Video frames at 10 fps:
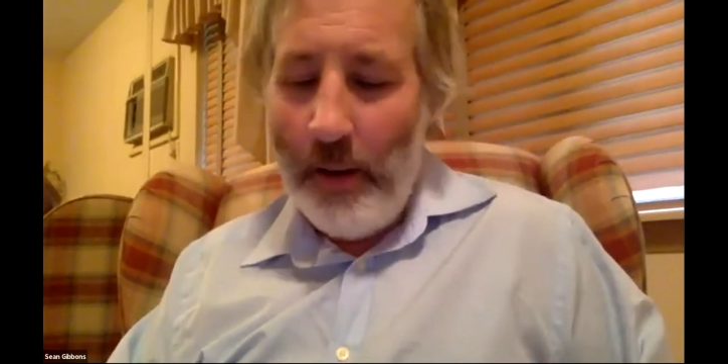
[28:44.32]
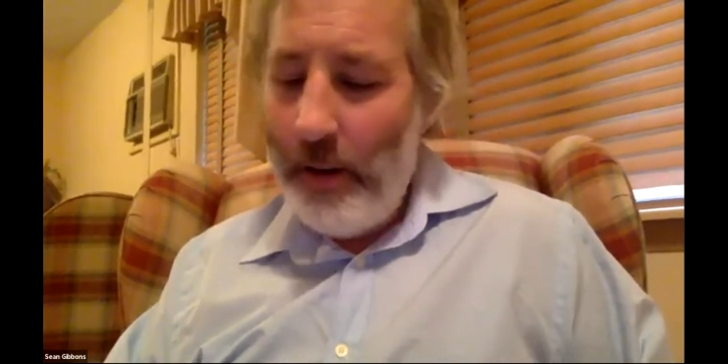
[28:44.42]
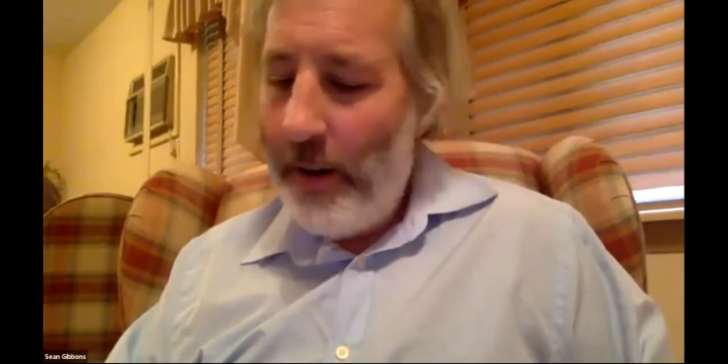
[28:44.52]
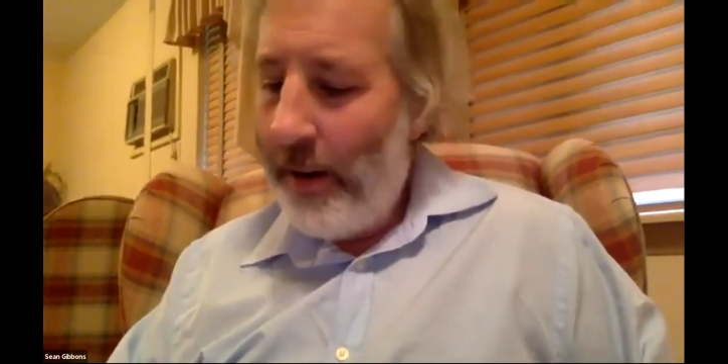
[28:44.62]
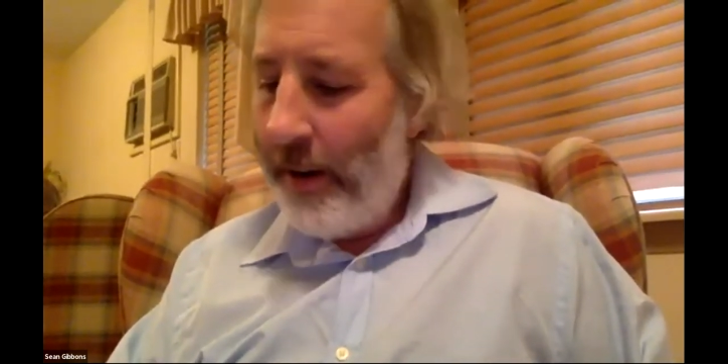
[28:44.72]

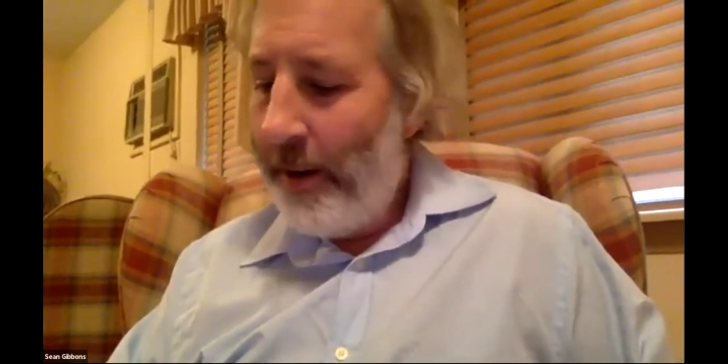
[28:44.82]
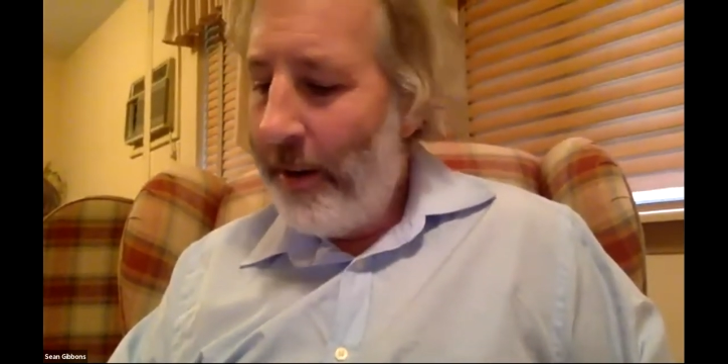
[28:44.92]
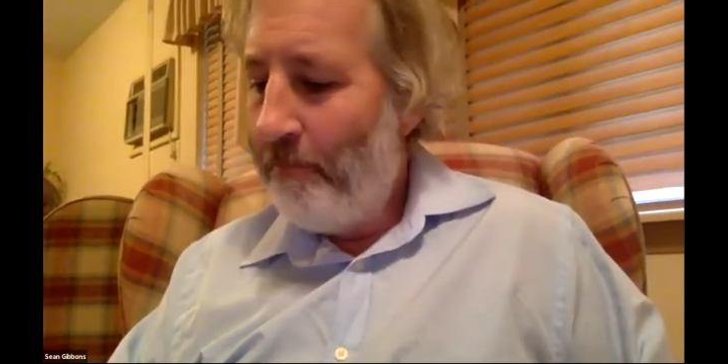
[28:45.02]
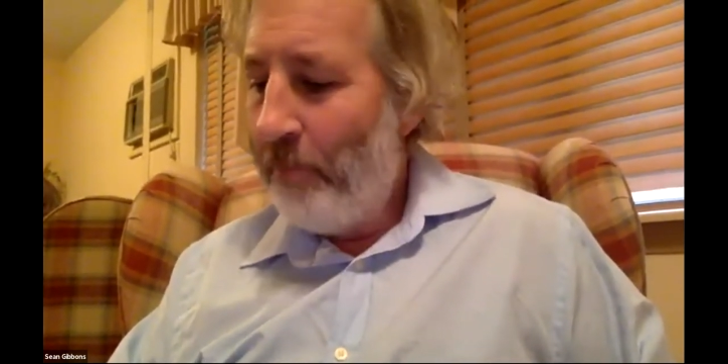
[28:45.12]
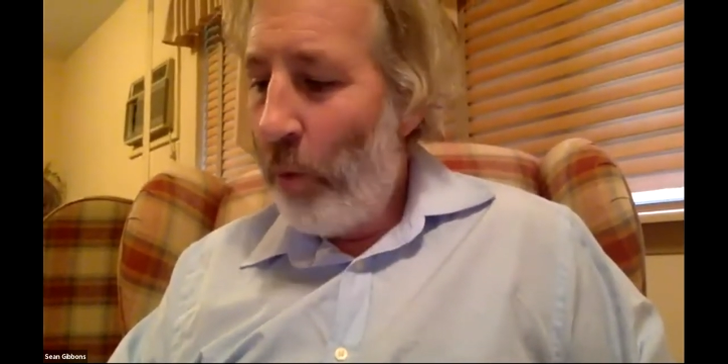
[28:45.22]

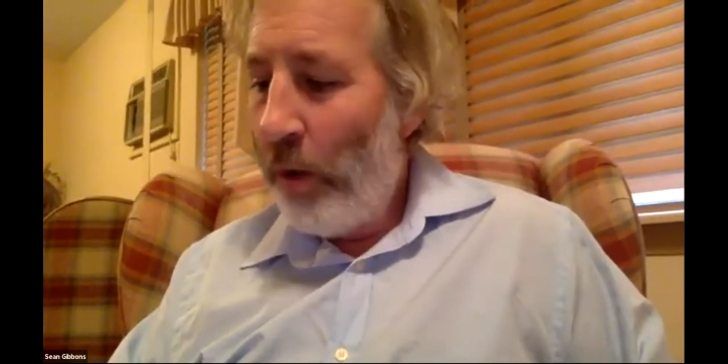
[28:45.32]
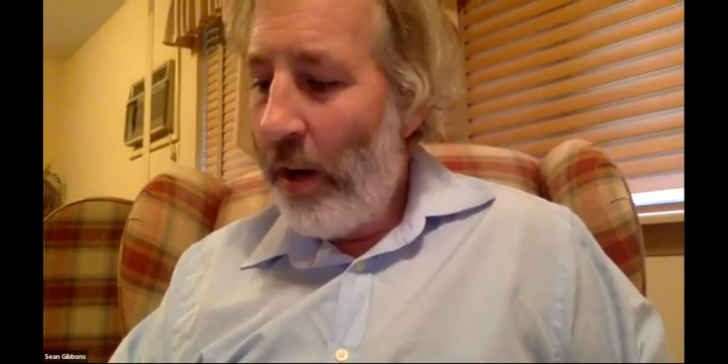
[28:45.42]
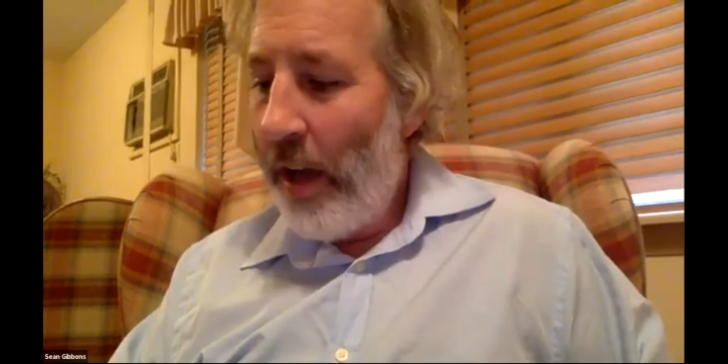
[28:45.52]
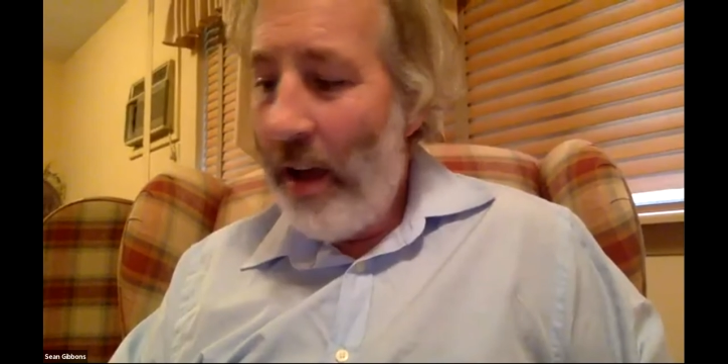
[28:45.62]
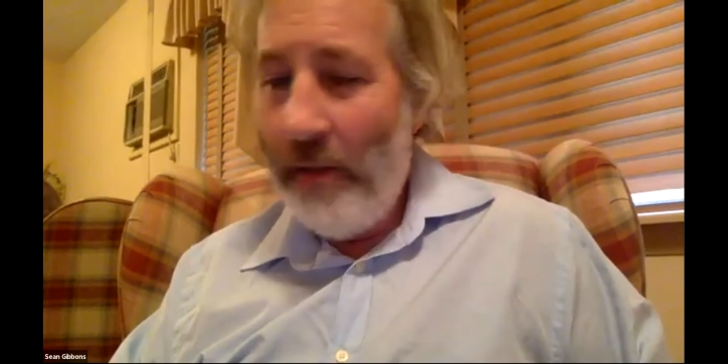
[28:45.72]
We're going to
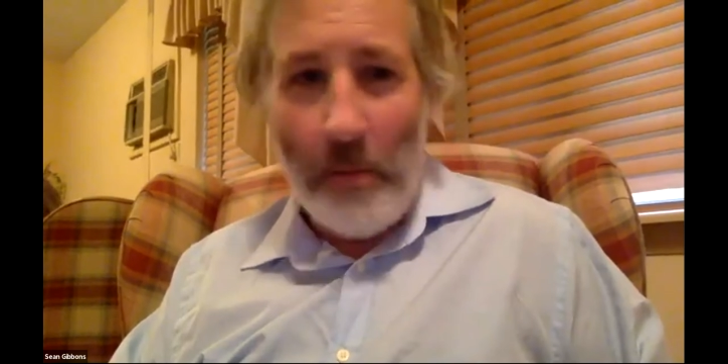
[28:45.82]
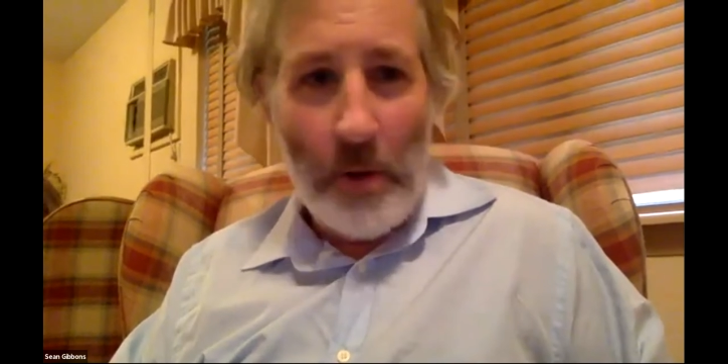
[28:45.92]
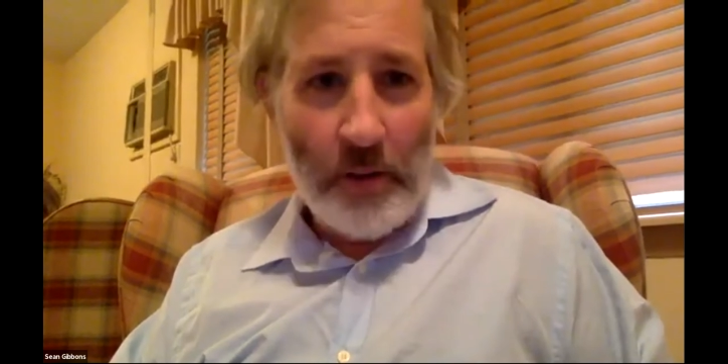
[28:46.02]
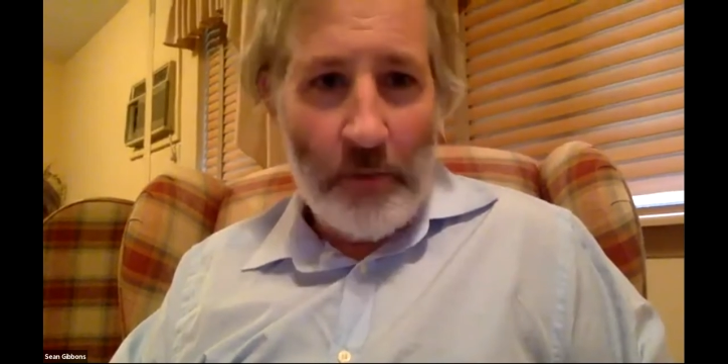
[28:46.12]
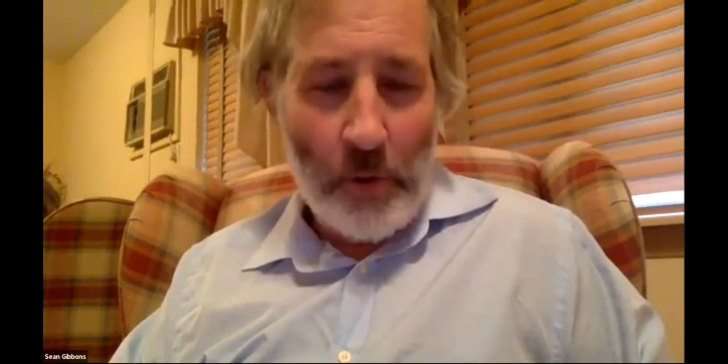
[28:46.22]
have
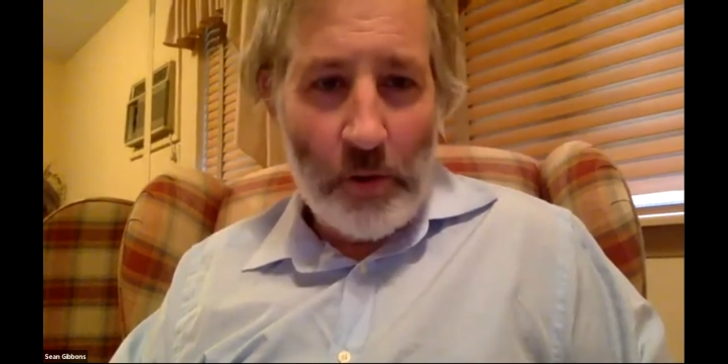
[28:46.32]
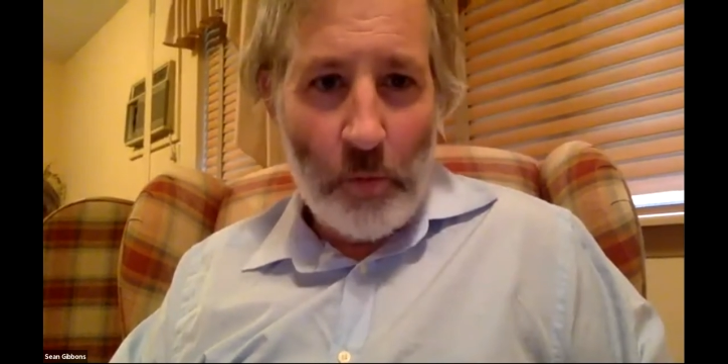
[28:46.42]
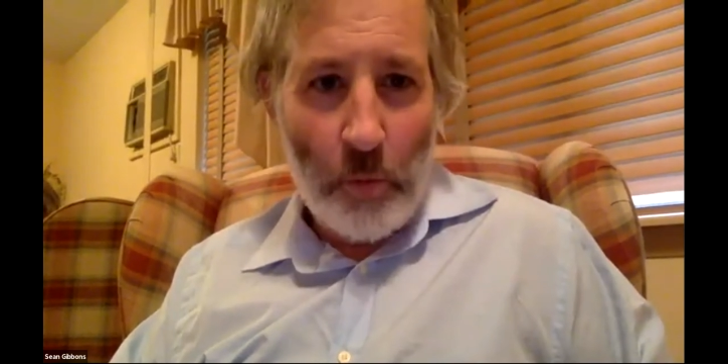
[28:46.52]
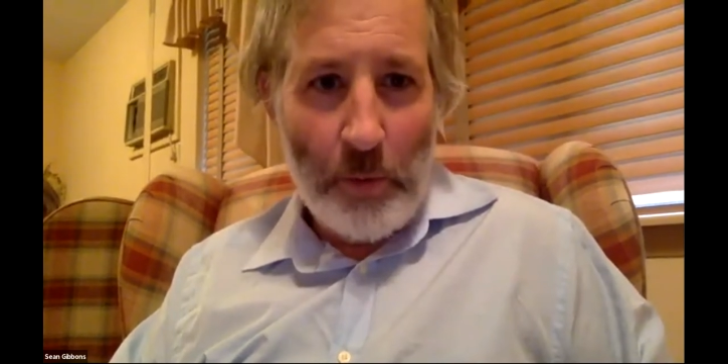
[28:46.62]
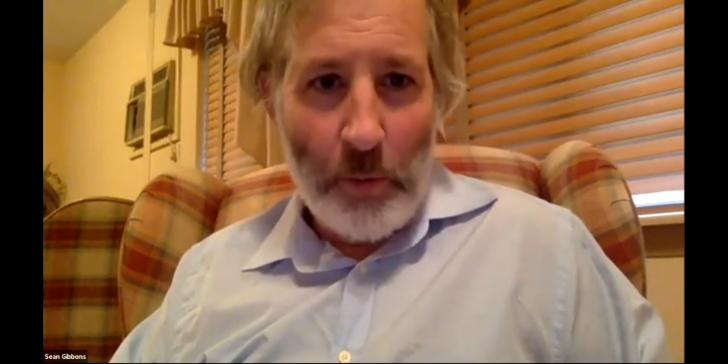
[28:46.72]
among the folks
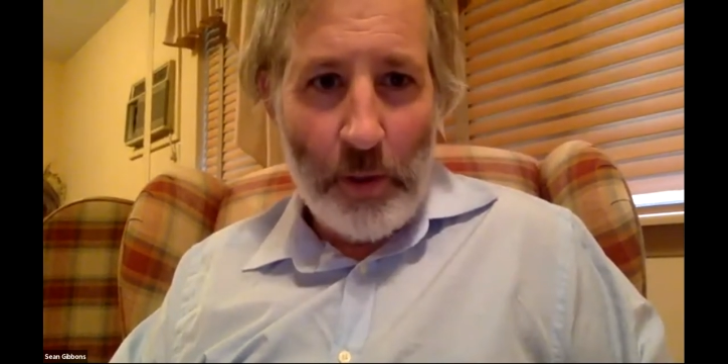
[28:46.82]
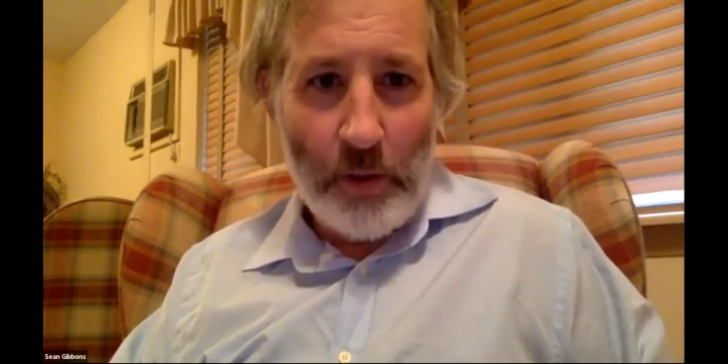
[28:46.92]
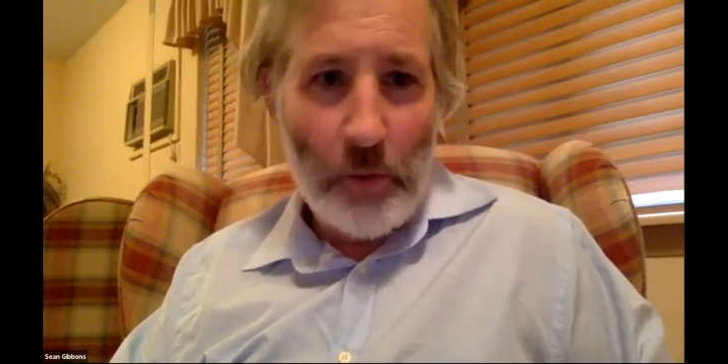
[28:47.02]
who will be with us,